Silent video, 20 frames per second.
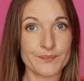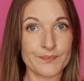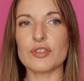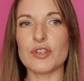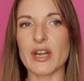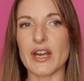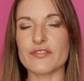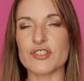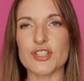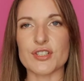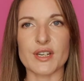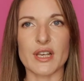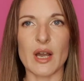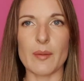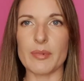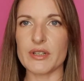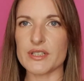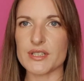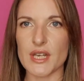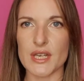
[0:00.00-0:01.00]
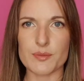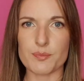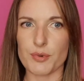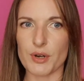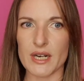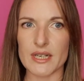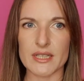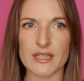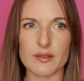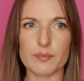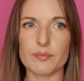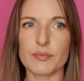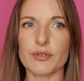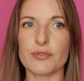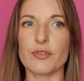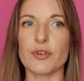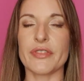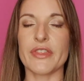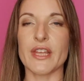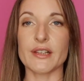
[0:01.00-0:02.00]
You have just a couple of days break
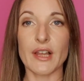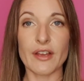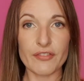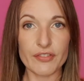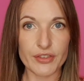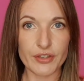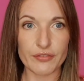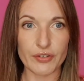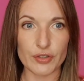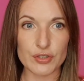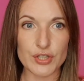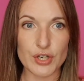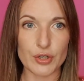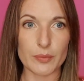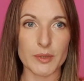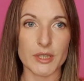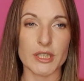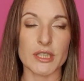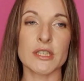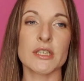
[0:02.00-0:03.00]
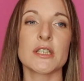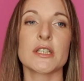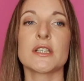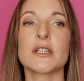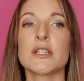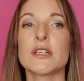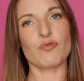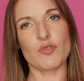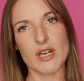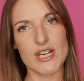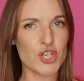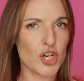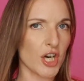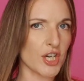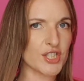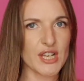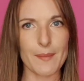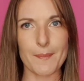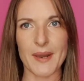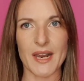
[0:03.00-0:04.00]
before the 11th of October.
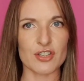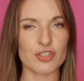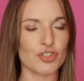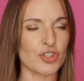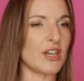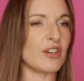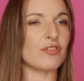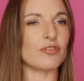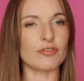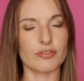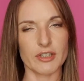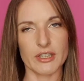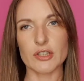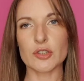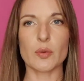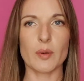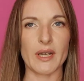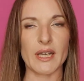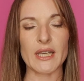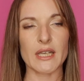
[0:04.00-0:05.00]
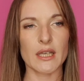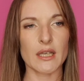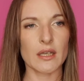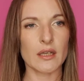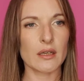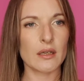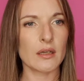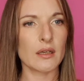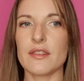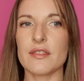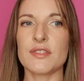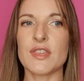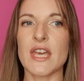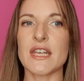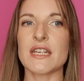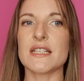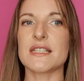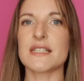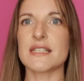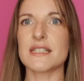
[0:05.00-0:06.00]
Recharge that battery real quick.
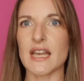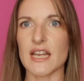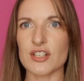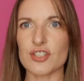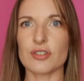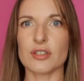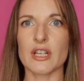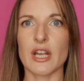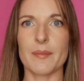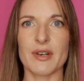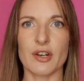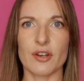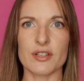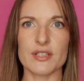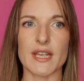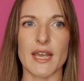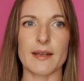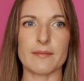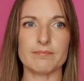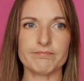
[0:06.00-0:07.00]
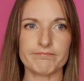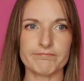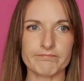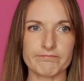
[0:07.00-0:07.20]
Then it's National Coming Out Day.